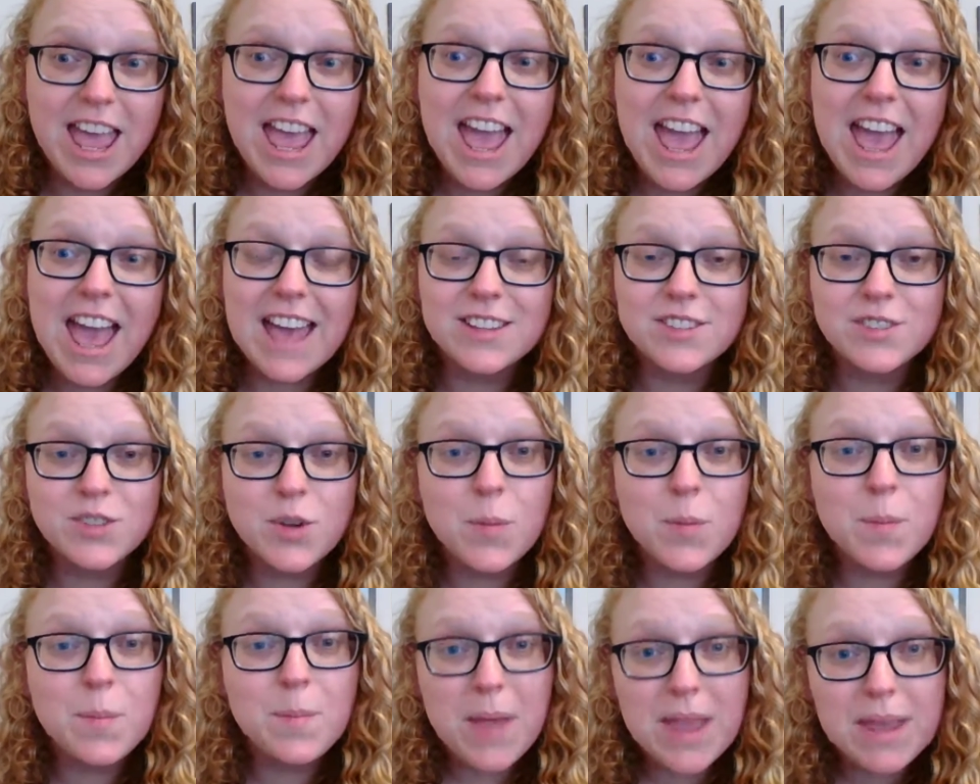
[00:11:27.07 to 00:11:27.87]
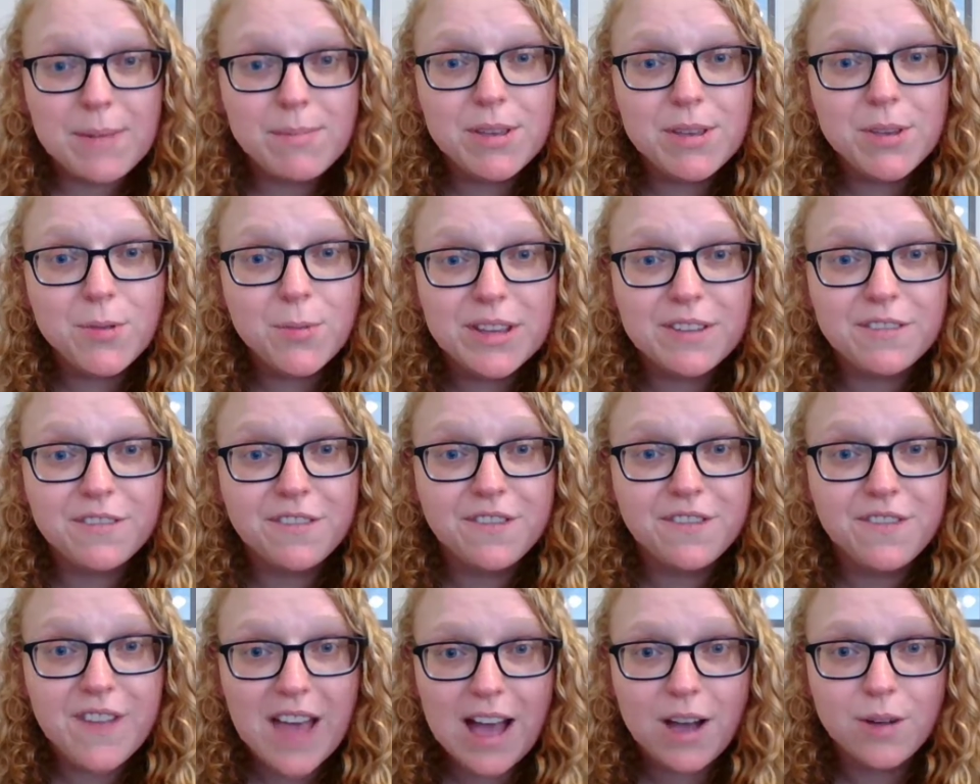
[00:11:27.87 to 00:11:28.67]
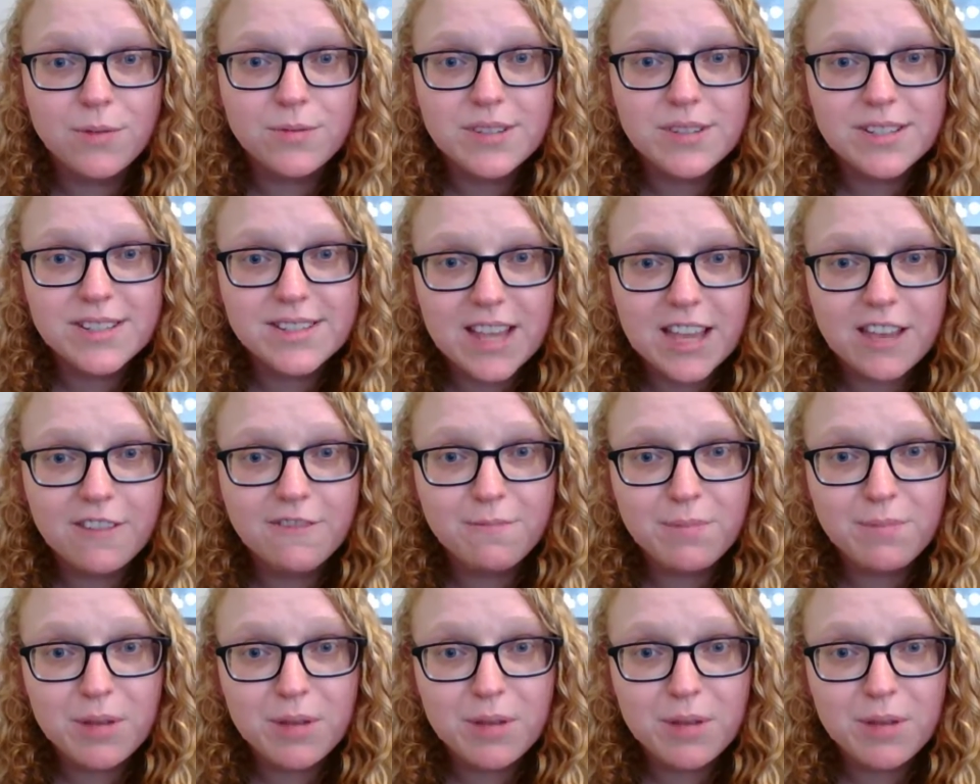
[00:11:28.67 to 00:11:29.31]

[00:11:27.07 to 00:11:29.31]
And so maybe we've found safe